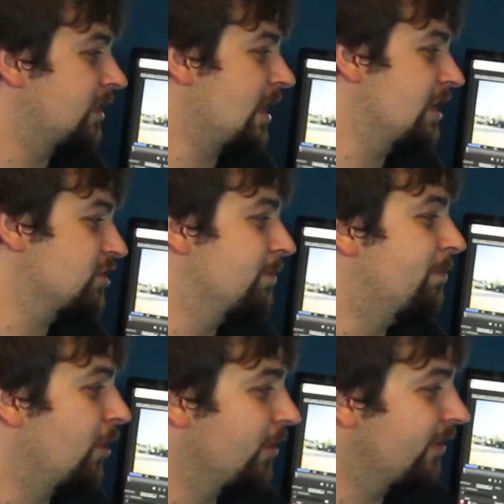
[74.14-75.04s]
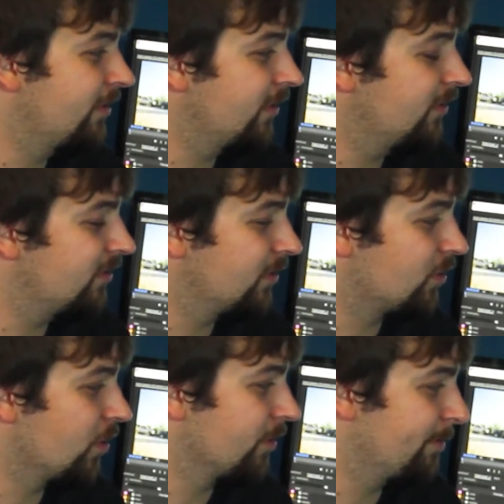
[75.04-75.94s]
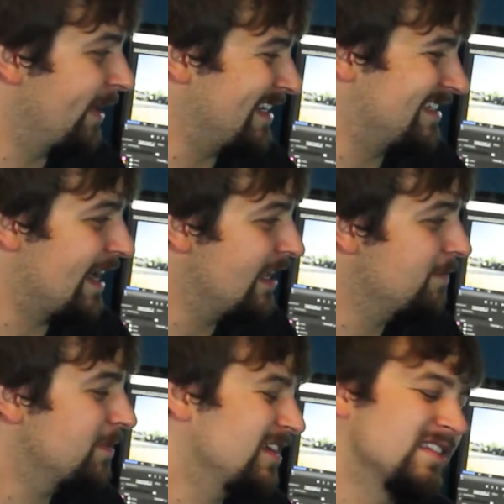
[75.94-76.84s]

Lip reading: catch bonuses by type